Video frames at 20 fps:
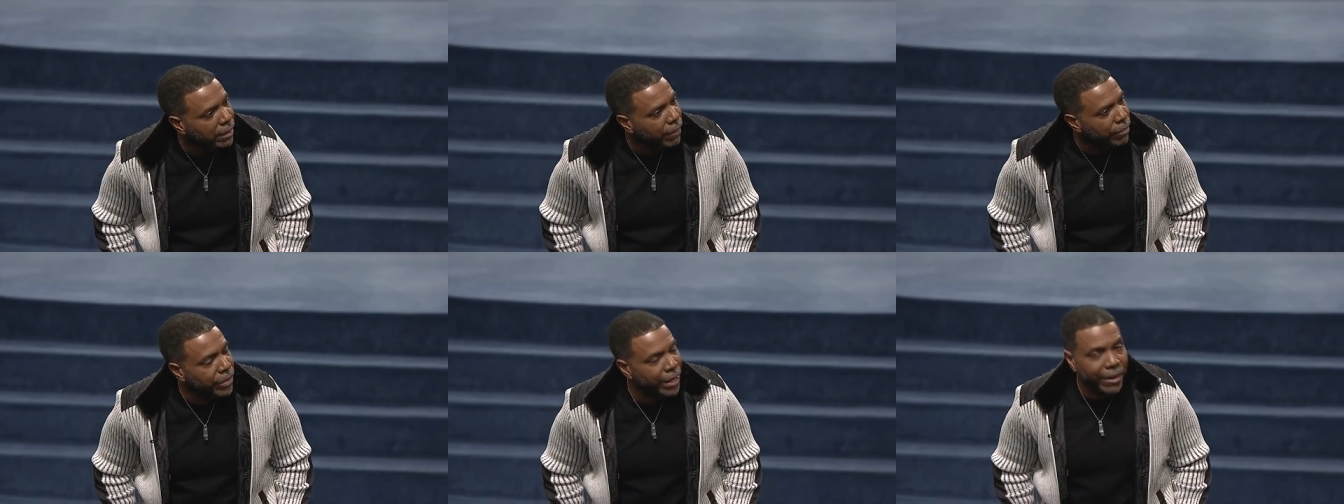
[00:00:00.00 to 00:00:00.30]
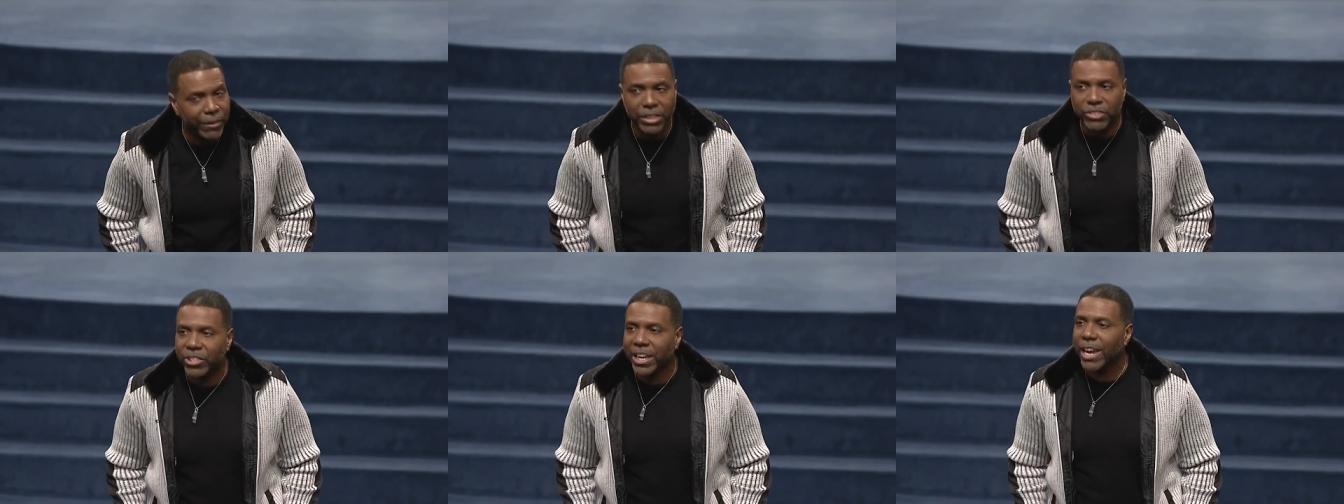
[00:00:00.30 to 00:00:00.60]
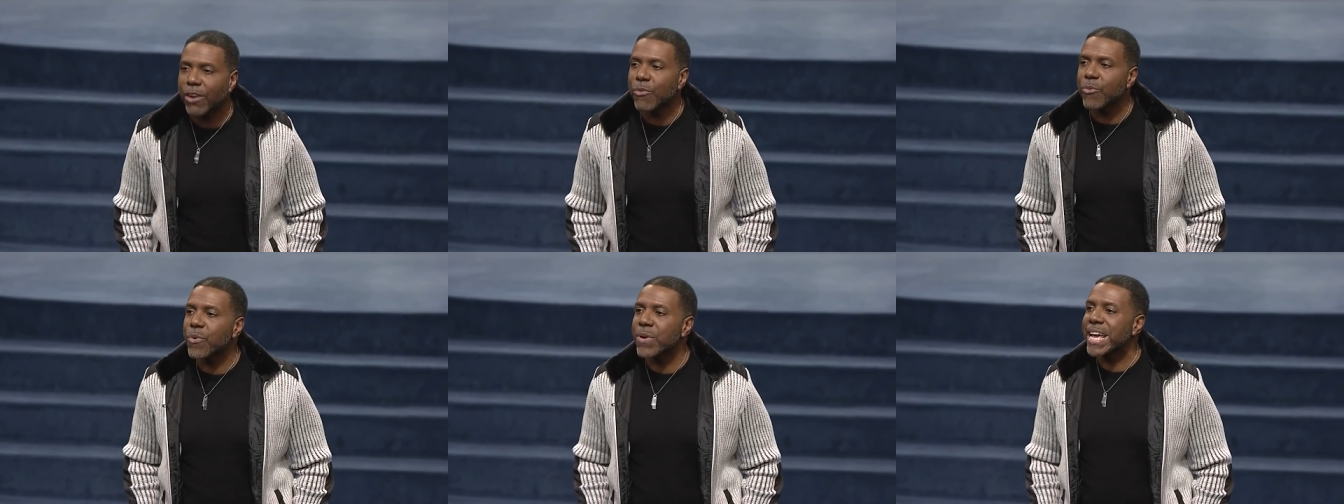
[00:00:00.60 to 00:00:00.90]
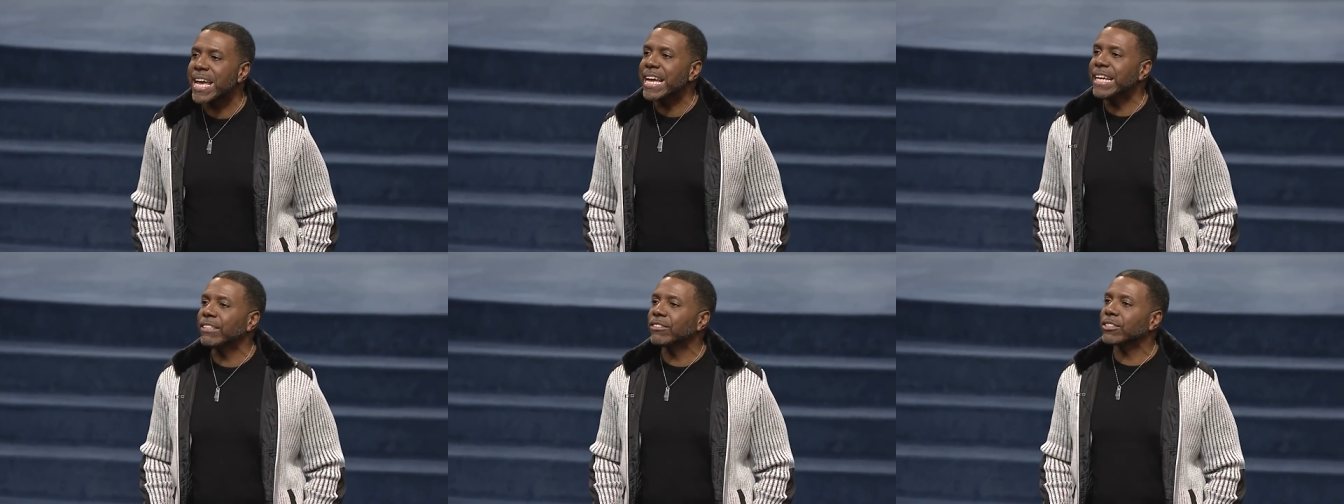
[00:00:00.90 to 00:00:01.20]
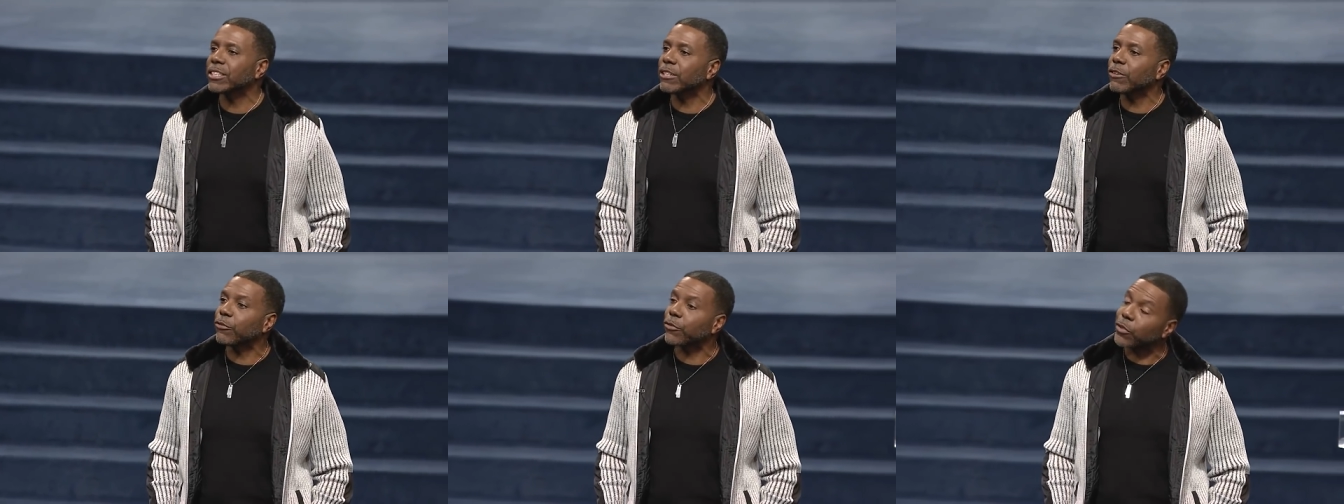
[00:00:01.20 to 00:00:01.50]
There is a
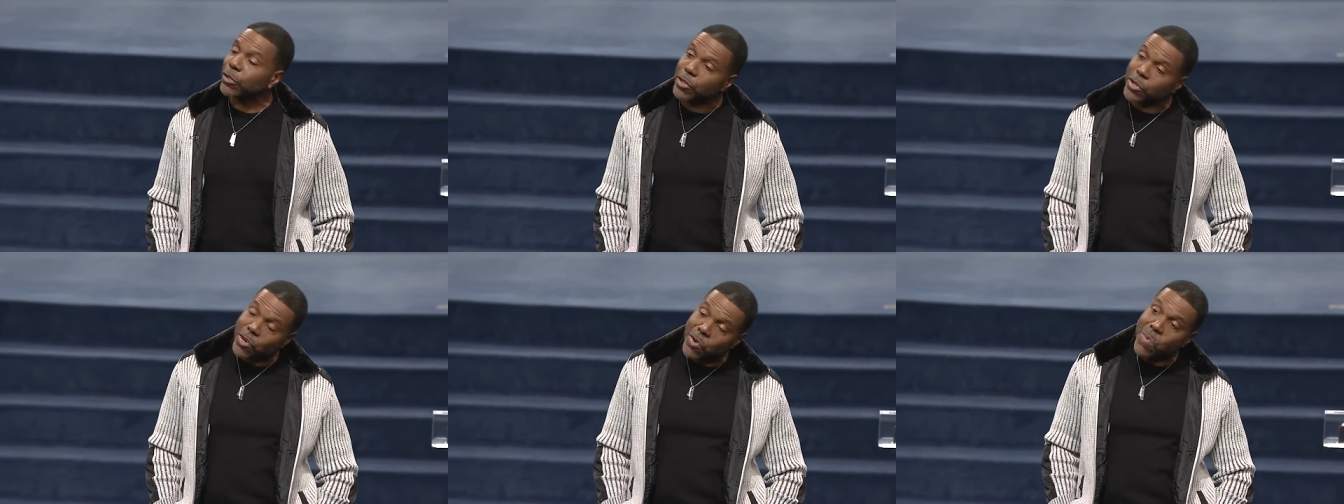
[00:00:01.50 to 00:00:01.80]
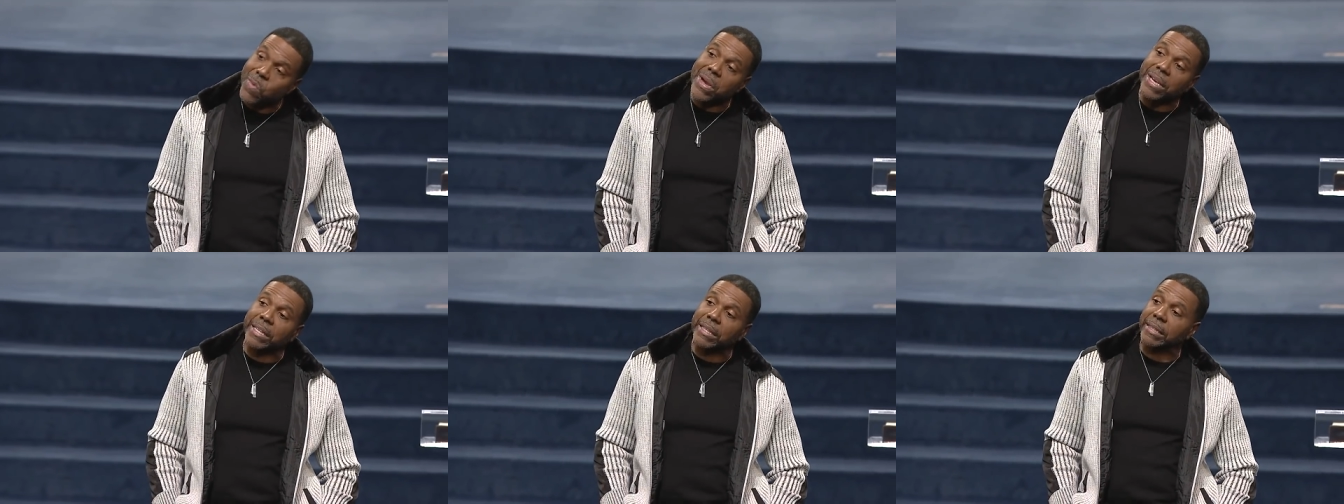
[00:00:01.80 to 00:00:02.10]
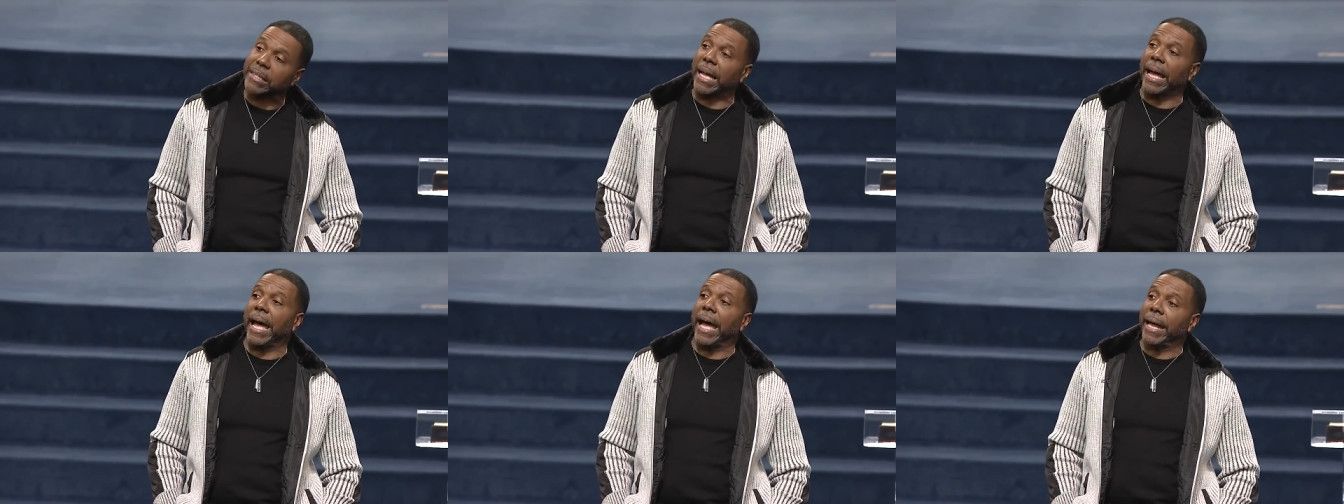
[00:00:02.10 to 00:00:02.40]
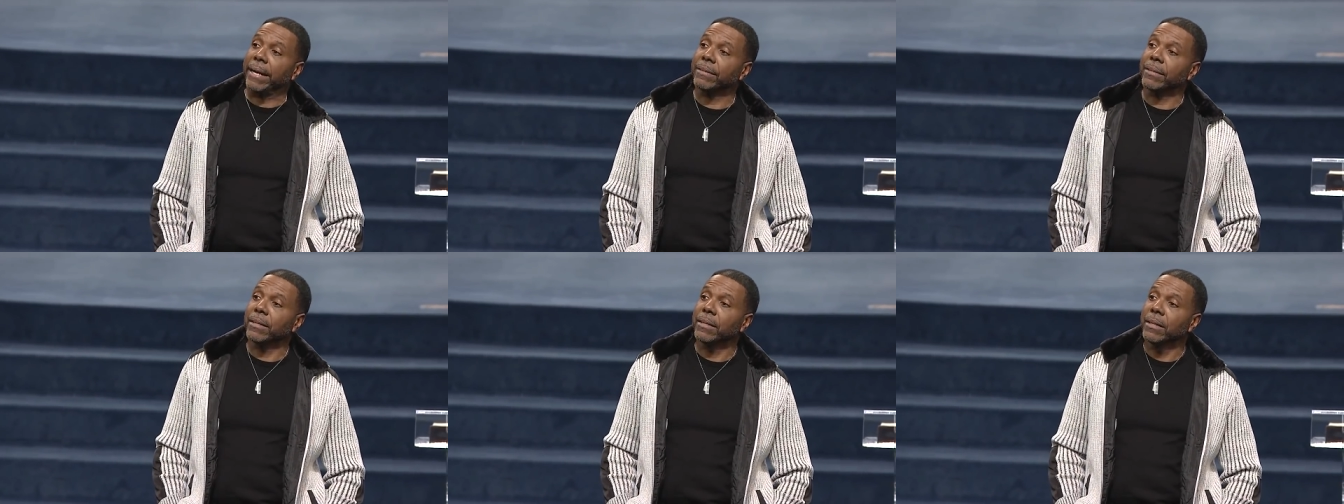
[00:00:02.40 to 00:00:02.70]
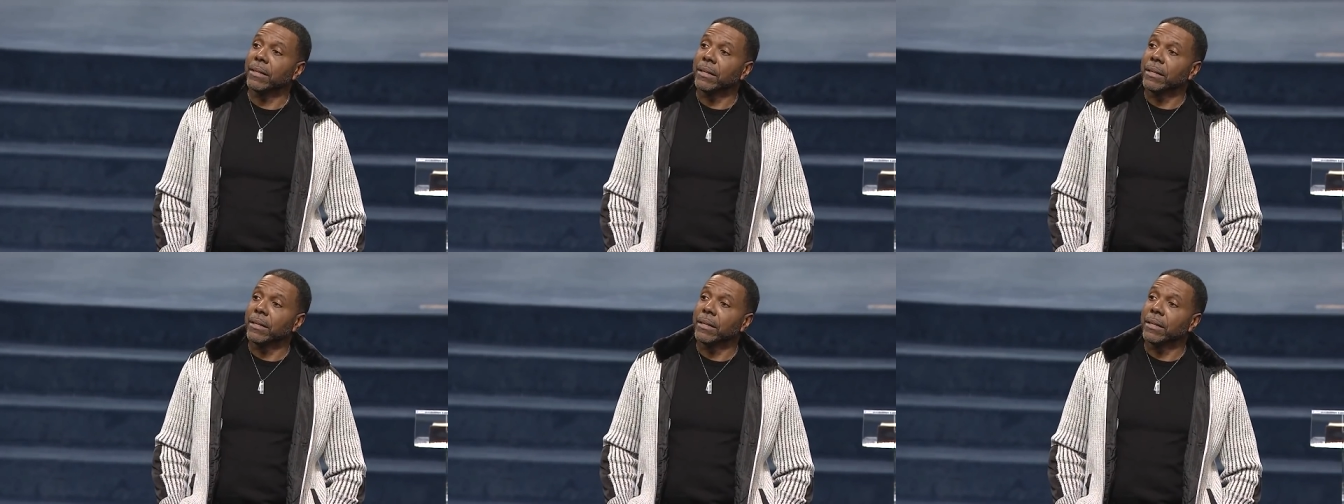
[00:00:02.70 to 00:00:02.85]
reason for doing that.